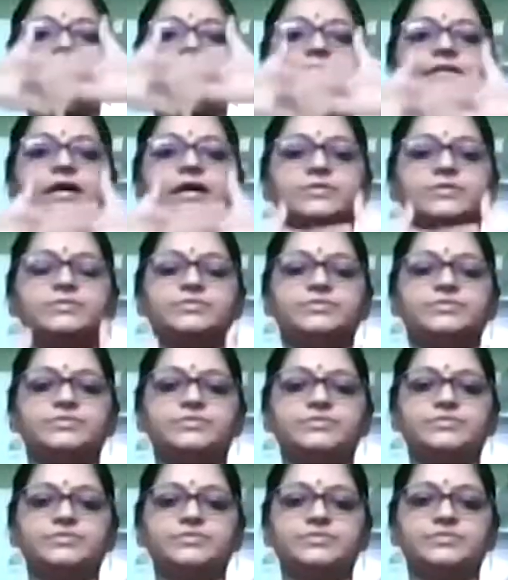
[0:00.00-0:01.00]
down.
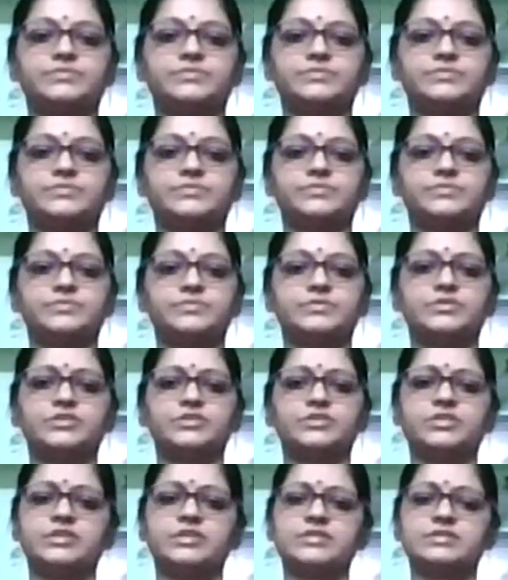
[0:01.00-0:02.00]

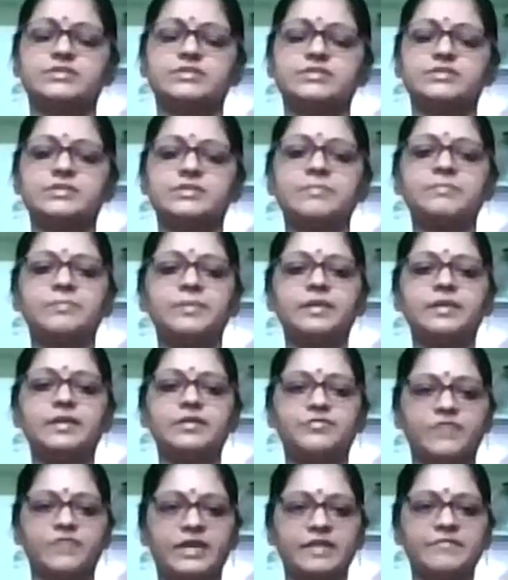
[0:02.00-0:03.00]
Just simple.
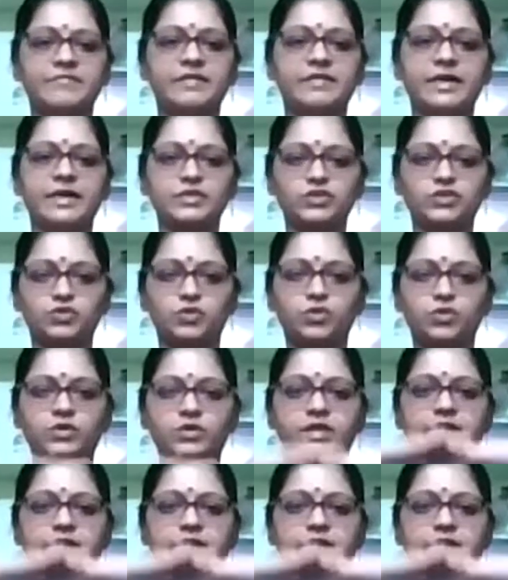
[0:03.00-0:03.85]
If anyone has shoulder